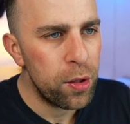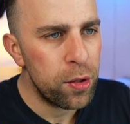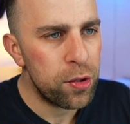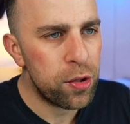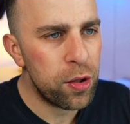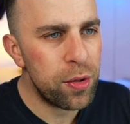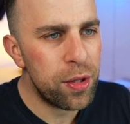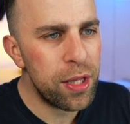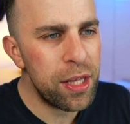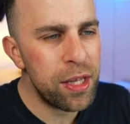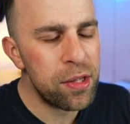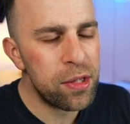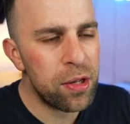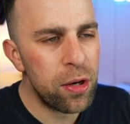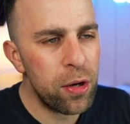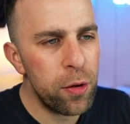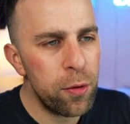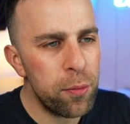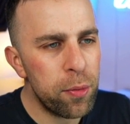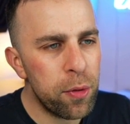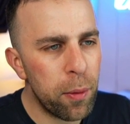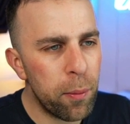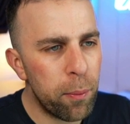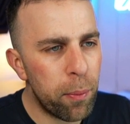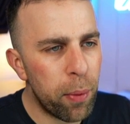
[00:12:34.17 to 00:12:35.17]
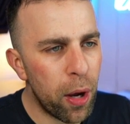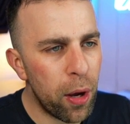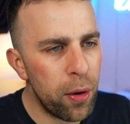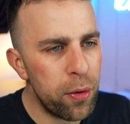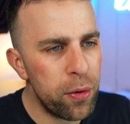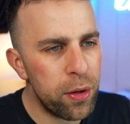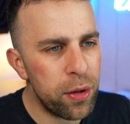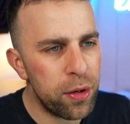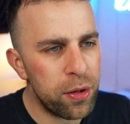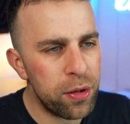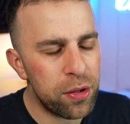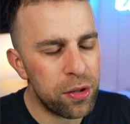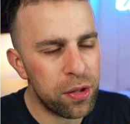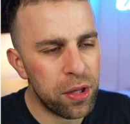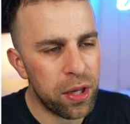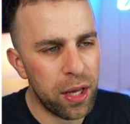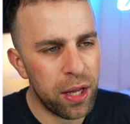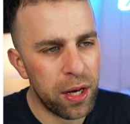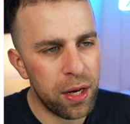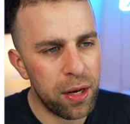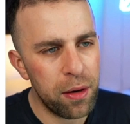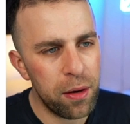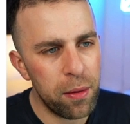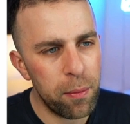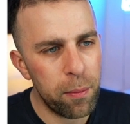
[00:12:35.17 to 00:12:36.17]
So these loop components
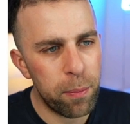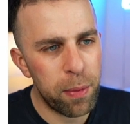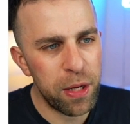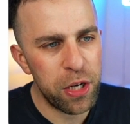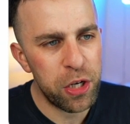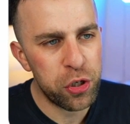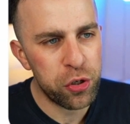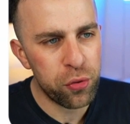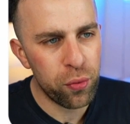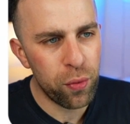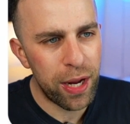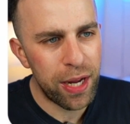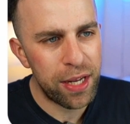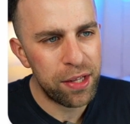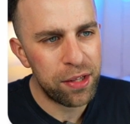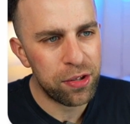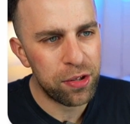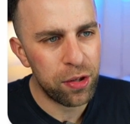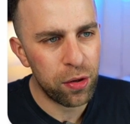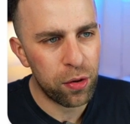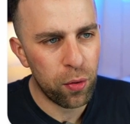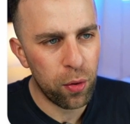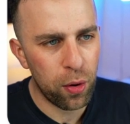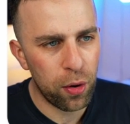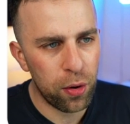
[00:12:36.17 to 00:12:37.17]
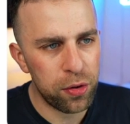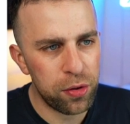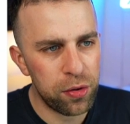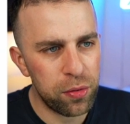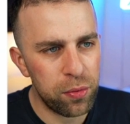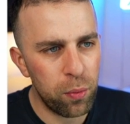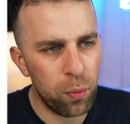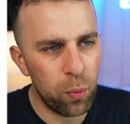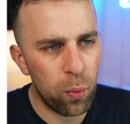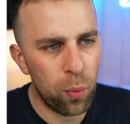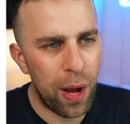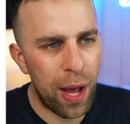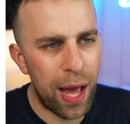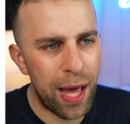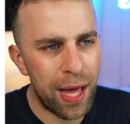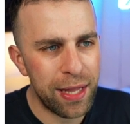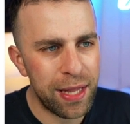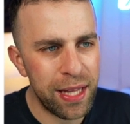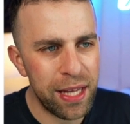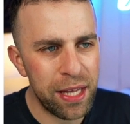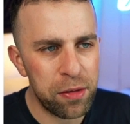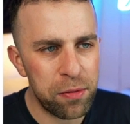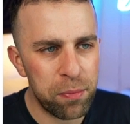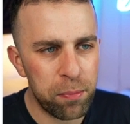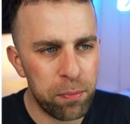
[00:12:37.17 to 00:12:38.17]
can be traced across where
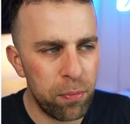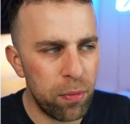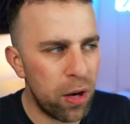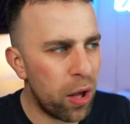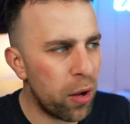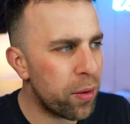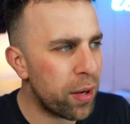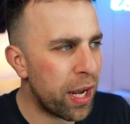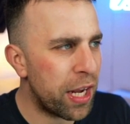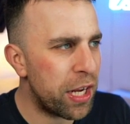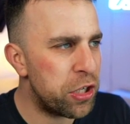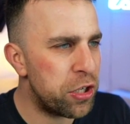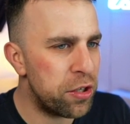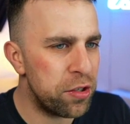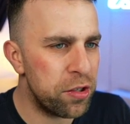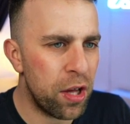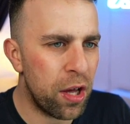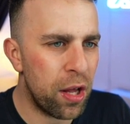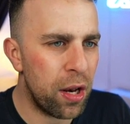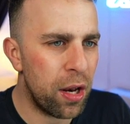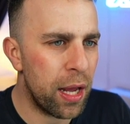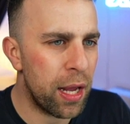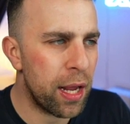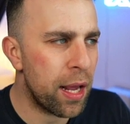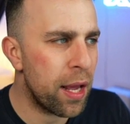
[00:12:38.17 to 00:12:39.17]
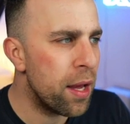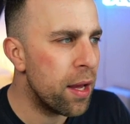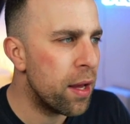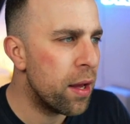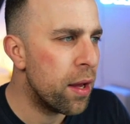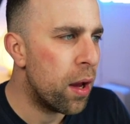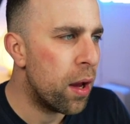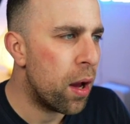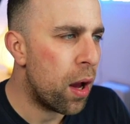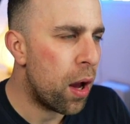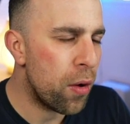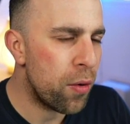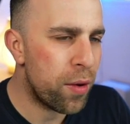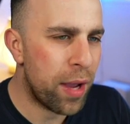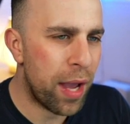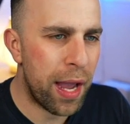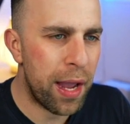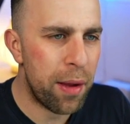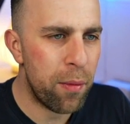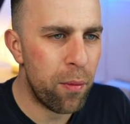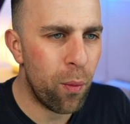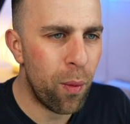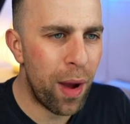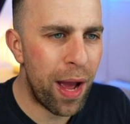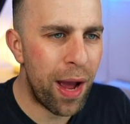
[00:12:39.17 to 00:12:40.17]
these locations are. Like,
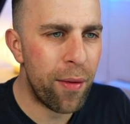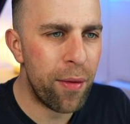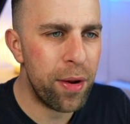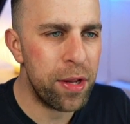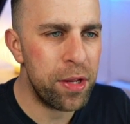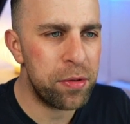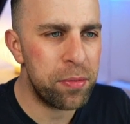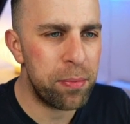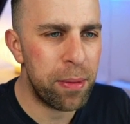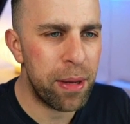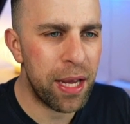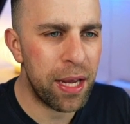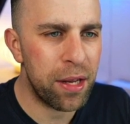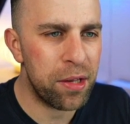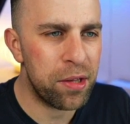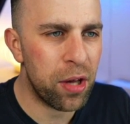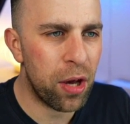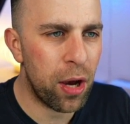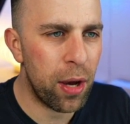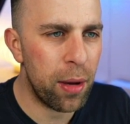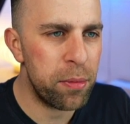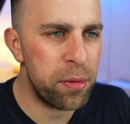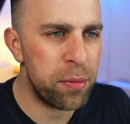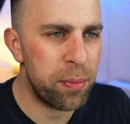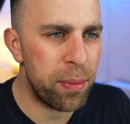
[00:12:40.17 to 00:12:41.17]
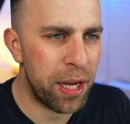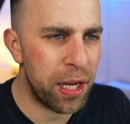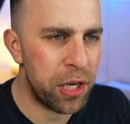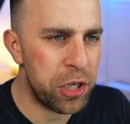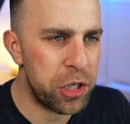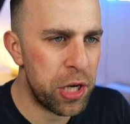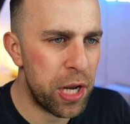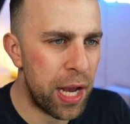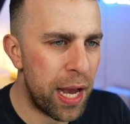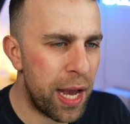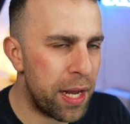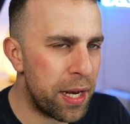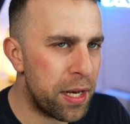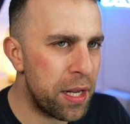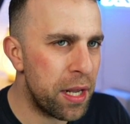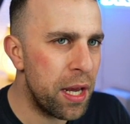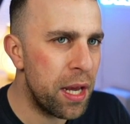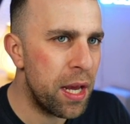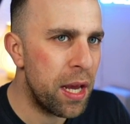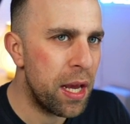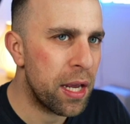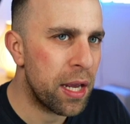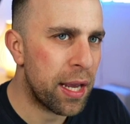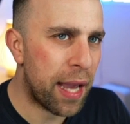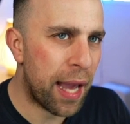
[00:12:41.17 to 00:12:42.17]
okay, where is meeting times being shared?
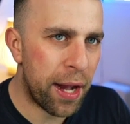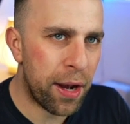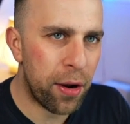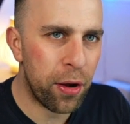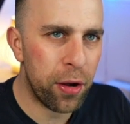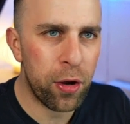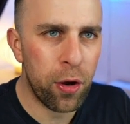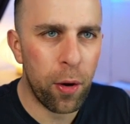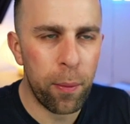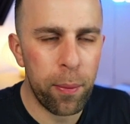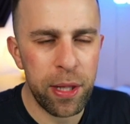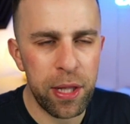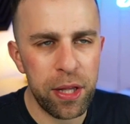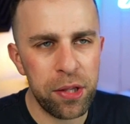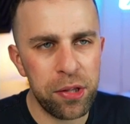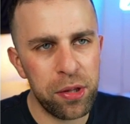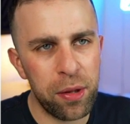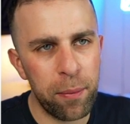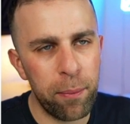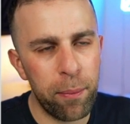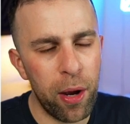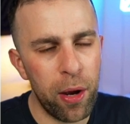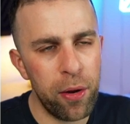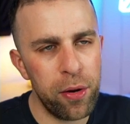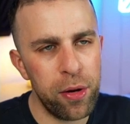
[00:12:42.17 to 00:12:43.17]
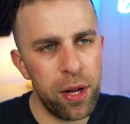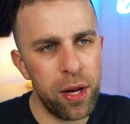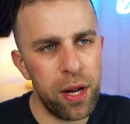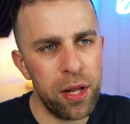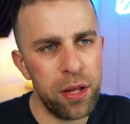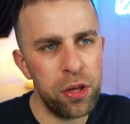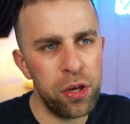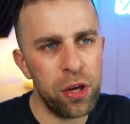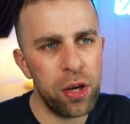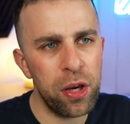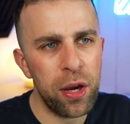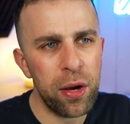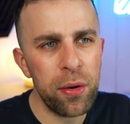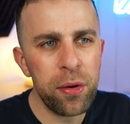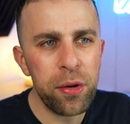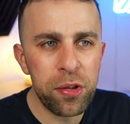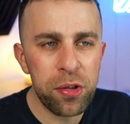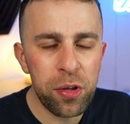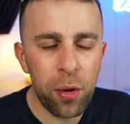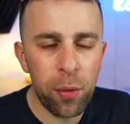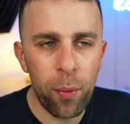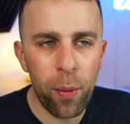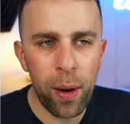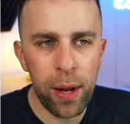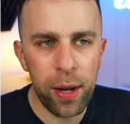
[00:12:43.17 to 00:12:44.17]
Can I copy this component? And you can go in the
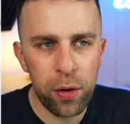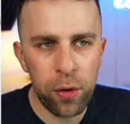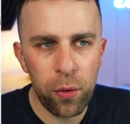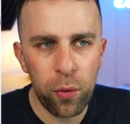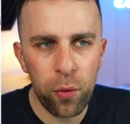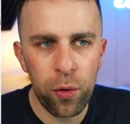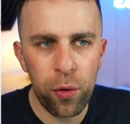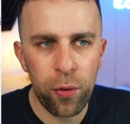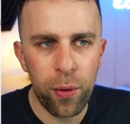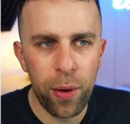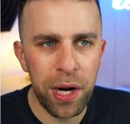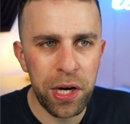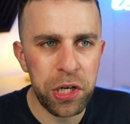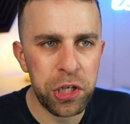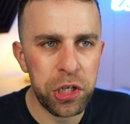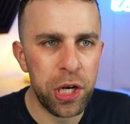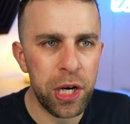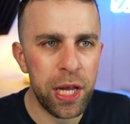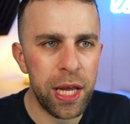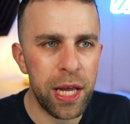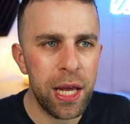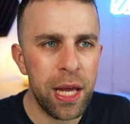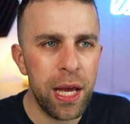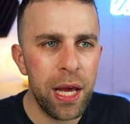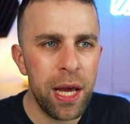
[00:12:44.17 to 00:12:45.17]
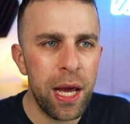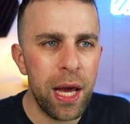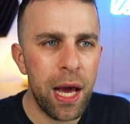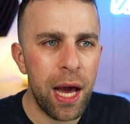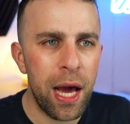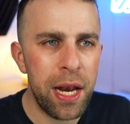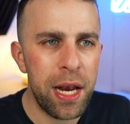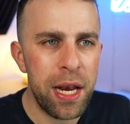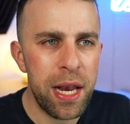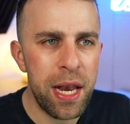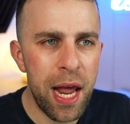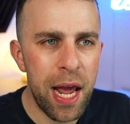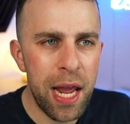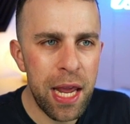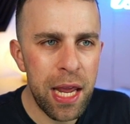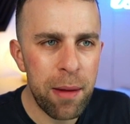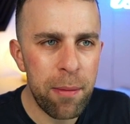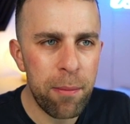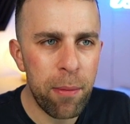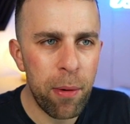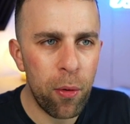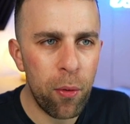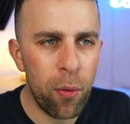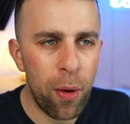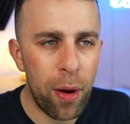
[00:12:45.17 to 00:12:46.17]
top right corner actually,
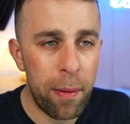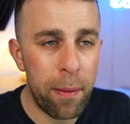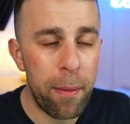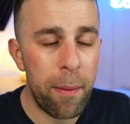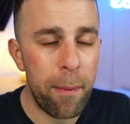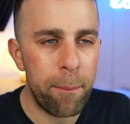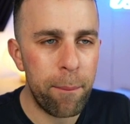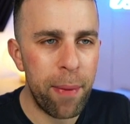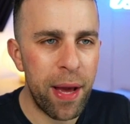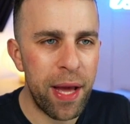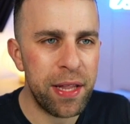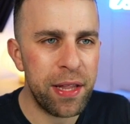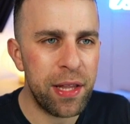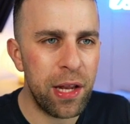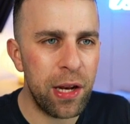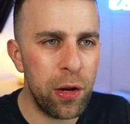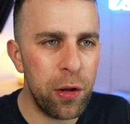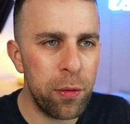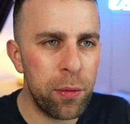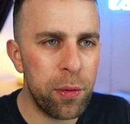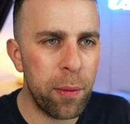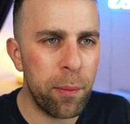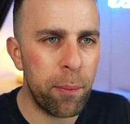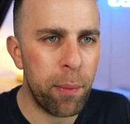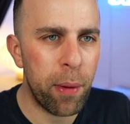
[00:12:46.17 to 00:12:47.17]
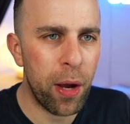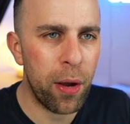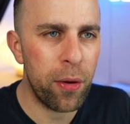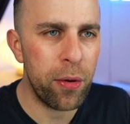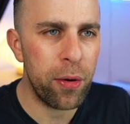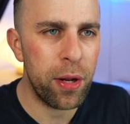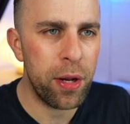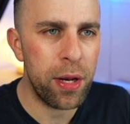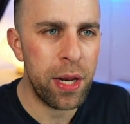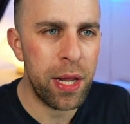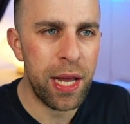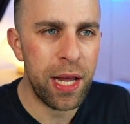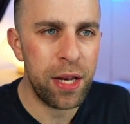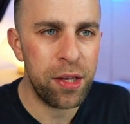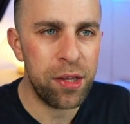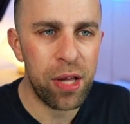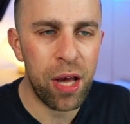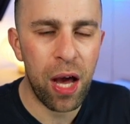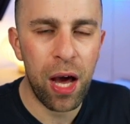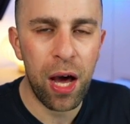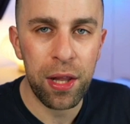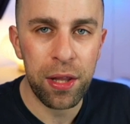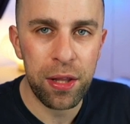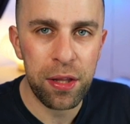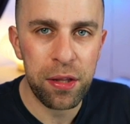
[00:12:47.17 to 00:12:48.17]
enable and uh, embed the loop component
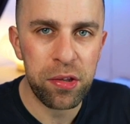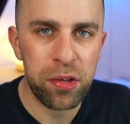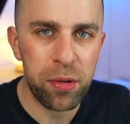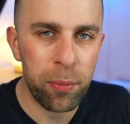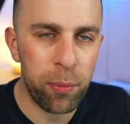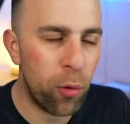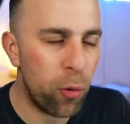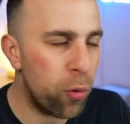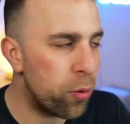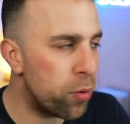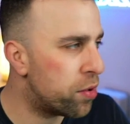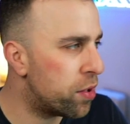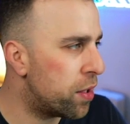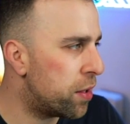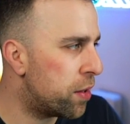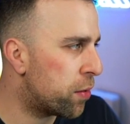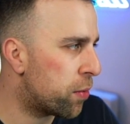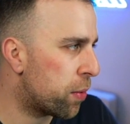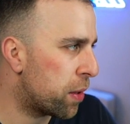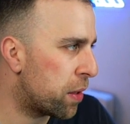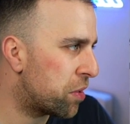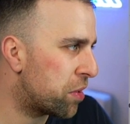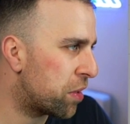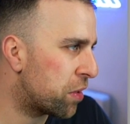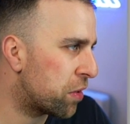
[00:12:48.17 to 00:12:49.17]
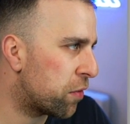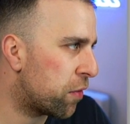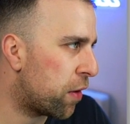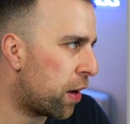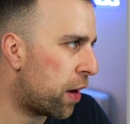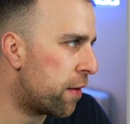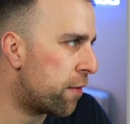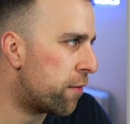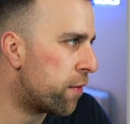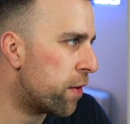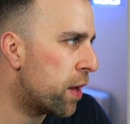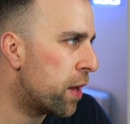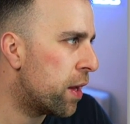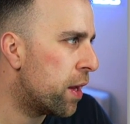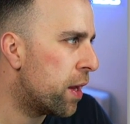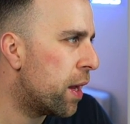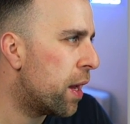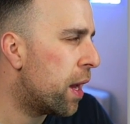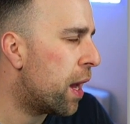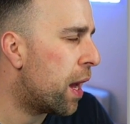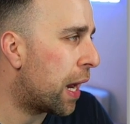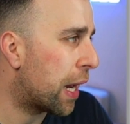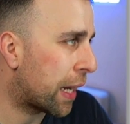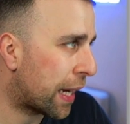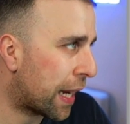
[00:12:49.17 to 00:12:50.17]
into other supported 365
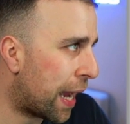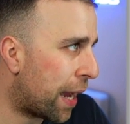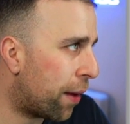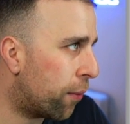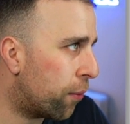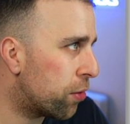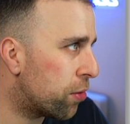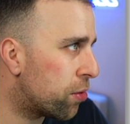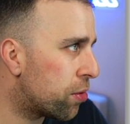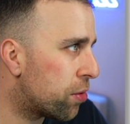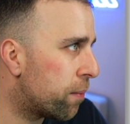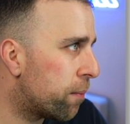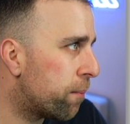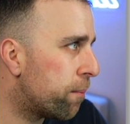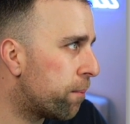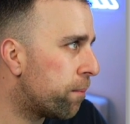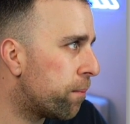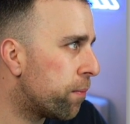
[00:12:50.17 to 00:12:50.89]
accounts.